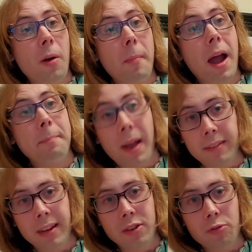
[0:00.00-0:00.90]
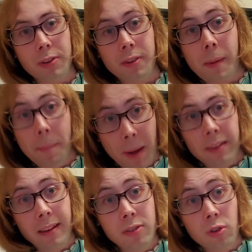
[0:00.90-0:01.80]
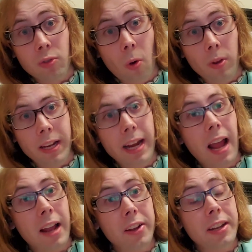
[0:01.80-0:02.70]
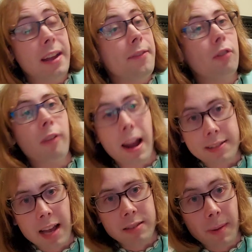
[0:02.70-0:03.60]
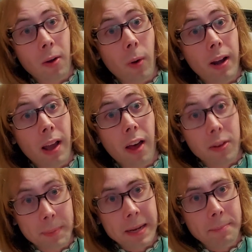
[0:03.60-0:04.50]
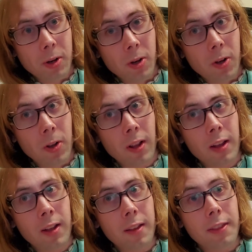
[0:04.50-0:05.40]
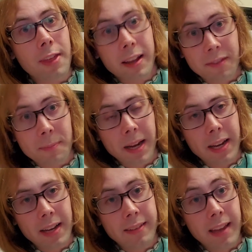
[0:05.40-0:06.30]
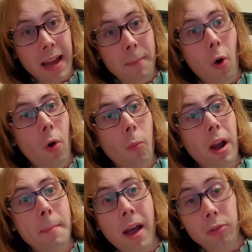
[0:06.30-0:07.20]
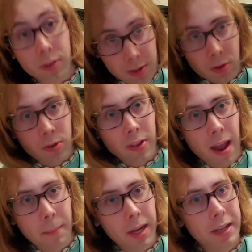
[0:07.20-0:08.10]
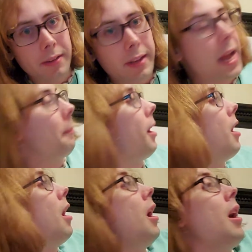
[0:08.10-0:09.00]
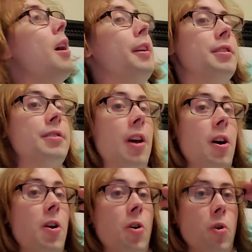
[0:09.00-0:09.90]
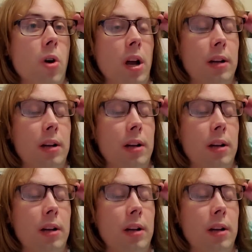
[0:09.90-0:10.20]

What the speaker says: my best interests and my best interests only, and I could give a rat's ass about what other people think of me in this game or what I'm out to do to them in this game. So,